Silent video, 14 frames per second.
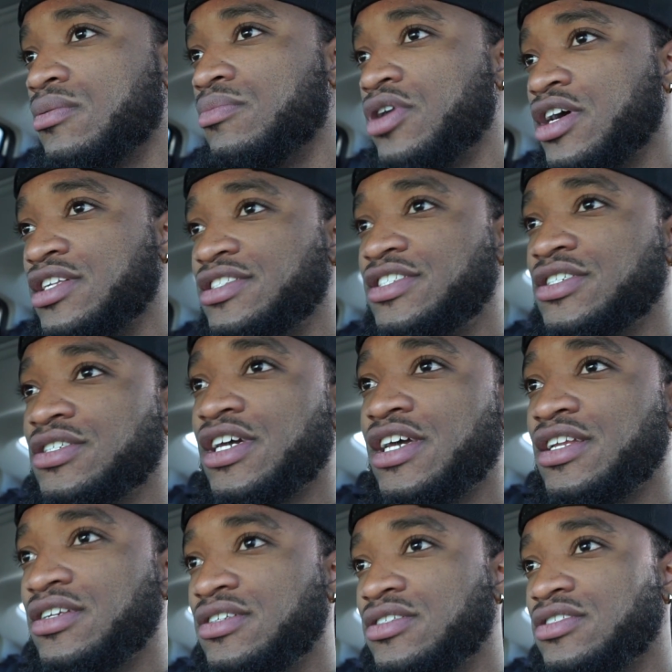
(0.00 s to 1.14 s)
But until
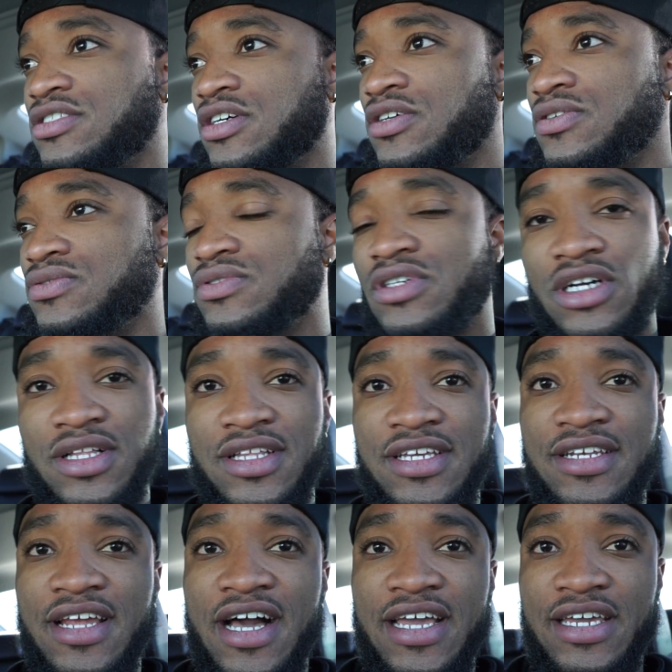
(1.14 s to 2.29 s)
then, you know,
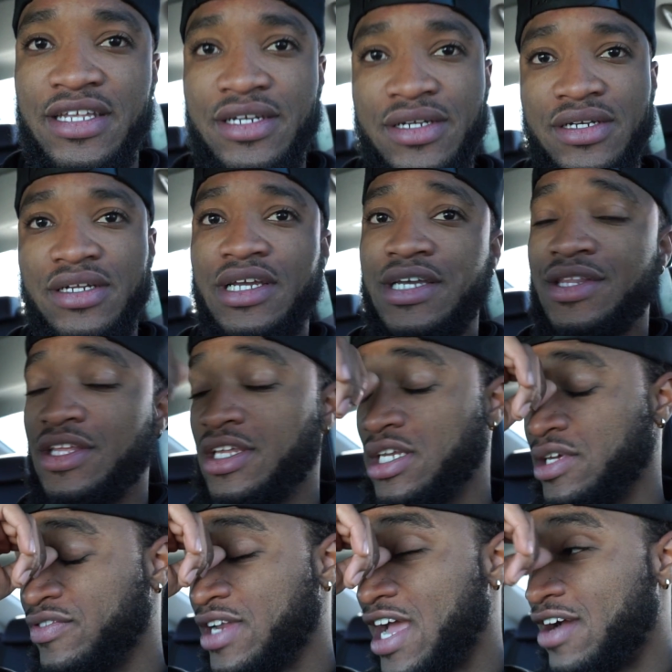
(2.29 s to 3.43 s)
clean diet, and then
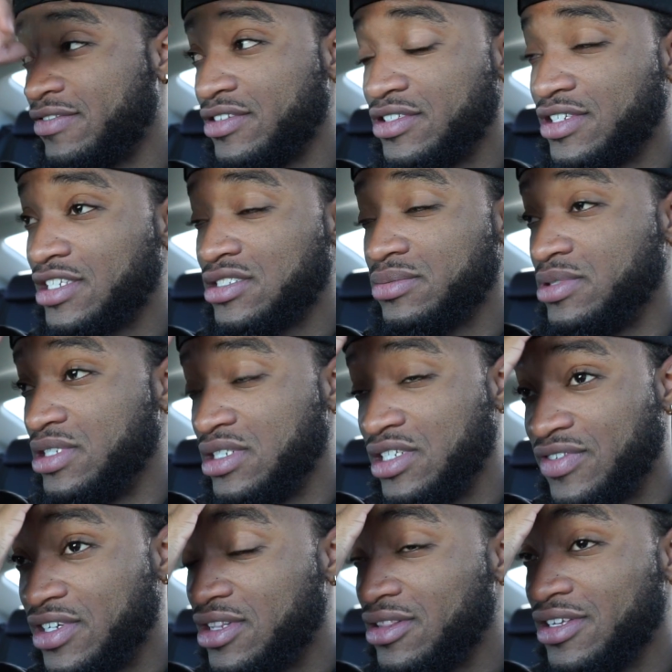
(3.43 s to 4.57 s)
even after, it has to be an
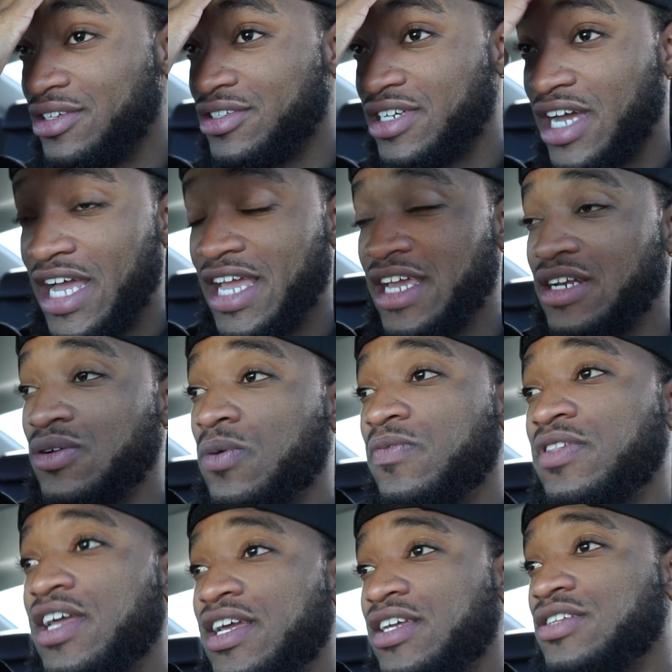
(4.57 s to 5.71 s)
even cleaner diet, and
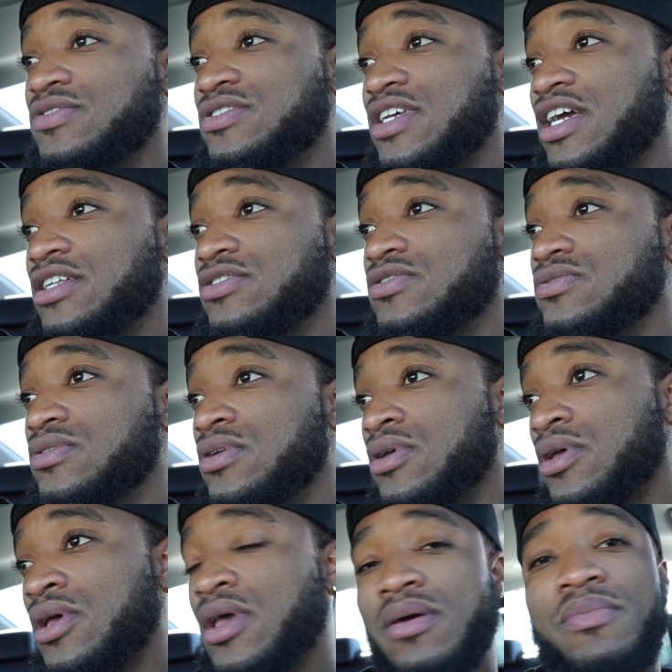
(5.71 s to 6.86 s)
hopefully I can use that to
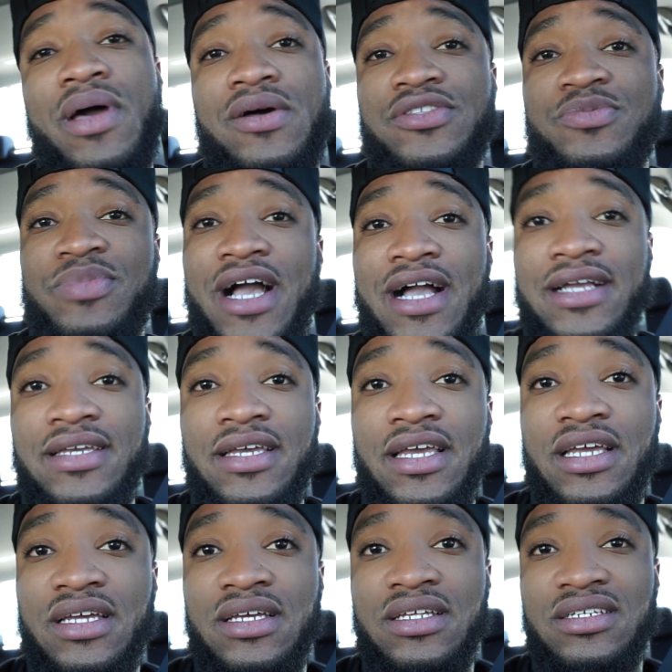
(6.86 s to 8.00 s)
bounce back
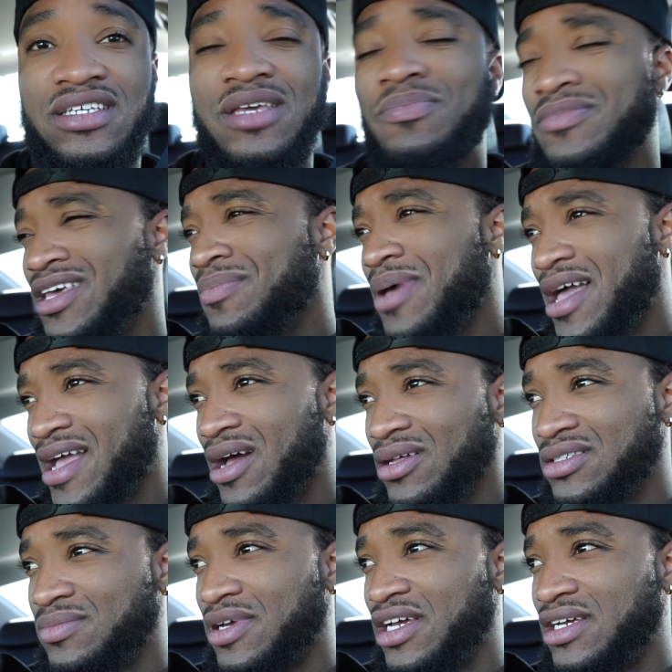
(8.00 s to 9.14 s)
and get back
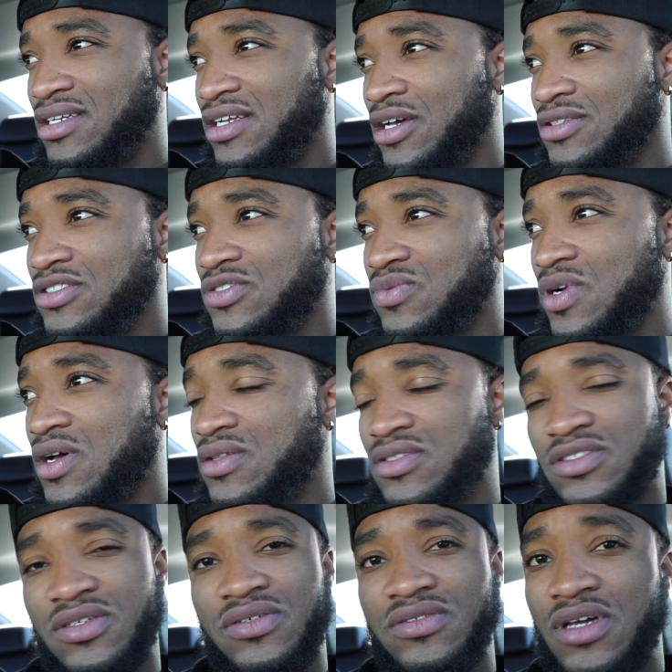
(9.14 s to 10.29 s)
healthy, man. Health is
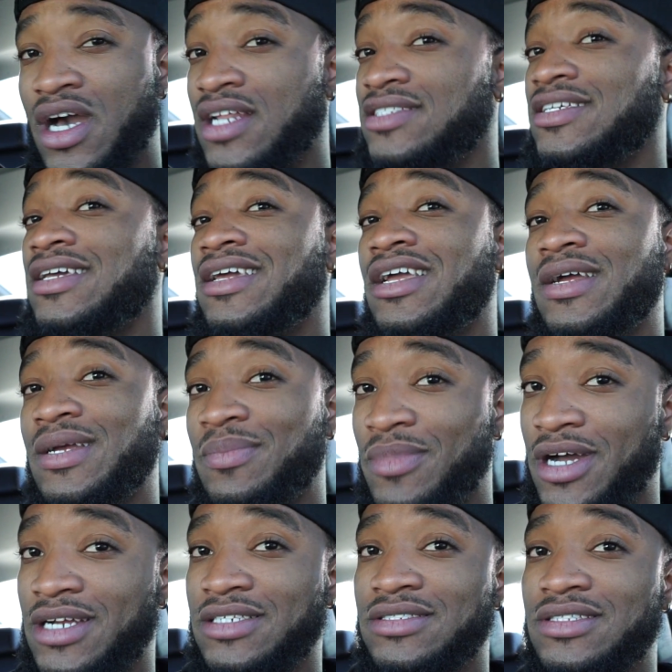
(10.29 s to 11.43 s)
wealth, so y'all gotta take care of your
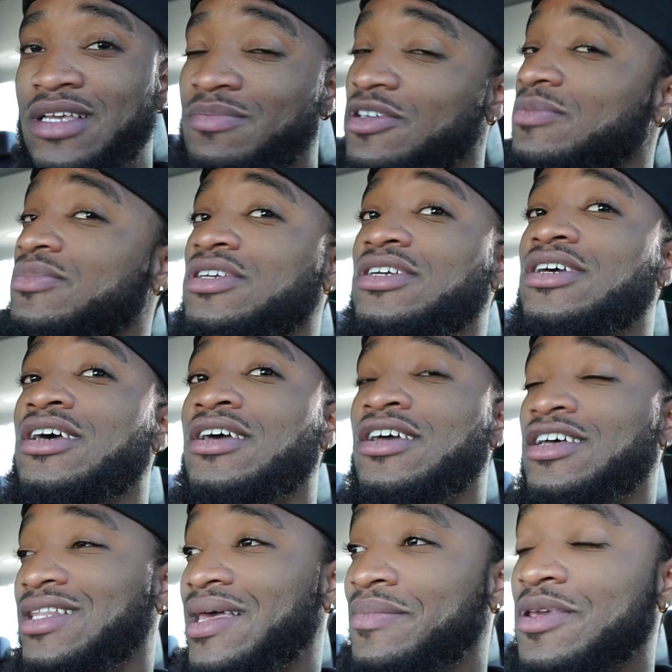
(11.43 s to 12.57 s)
bodies. Let me be
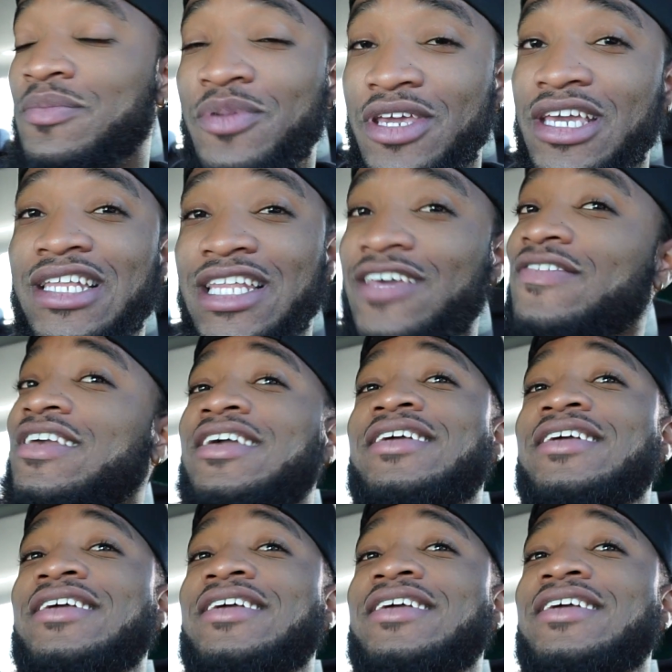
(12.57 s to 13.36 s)
a living